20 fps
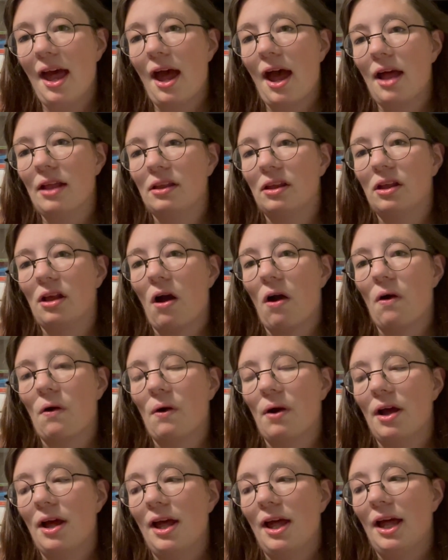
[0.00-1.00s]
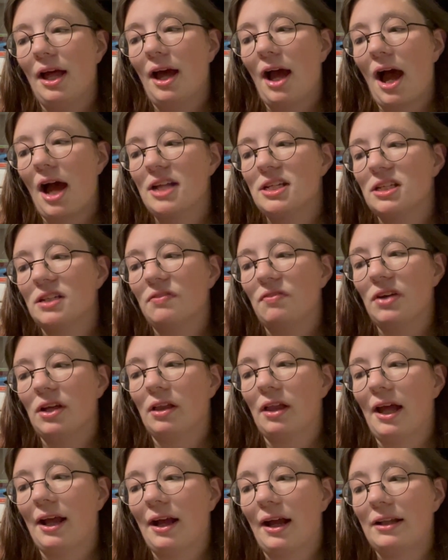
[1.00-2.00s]
and so I just feel
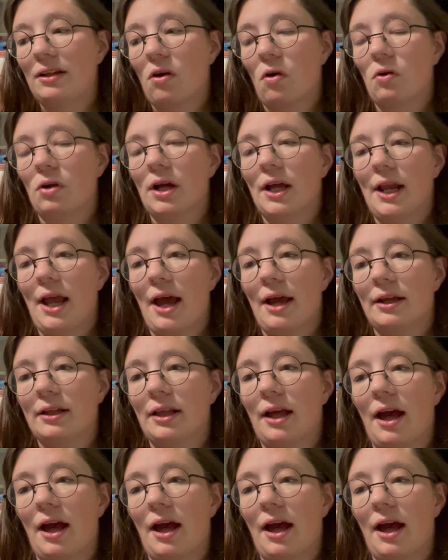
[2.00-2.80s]
like I don't connect.